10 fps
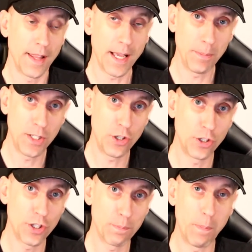that means you
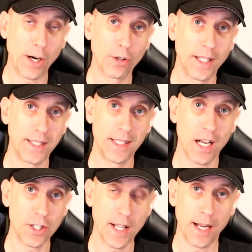could just barely
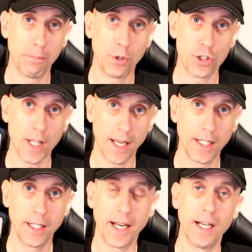touch that and push that
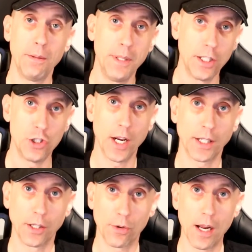in and it'd be
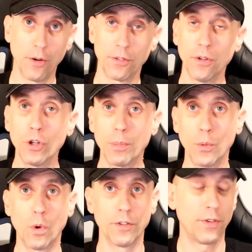ejecting rounds.
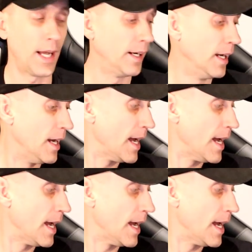Nobody wants that.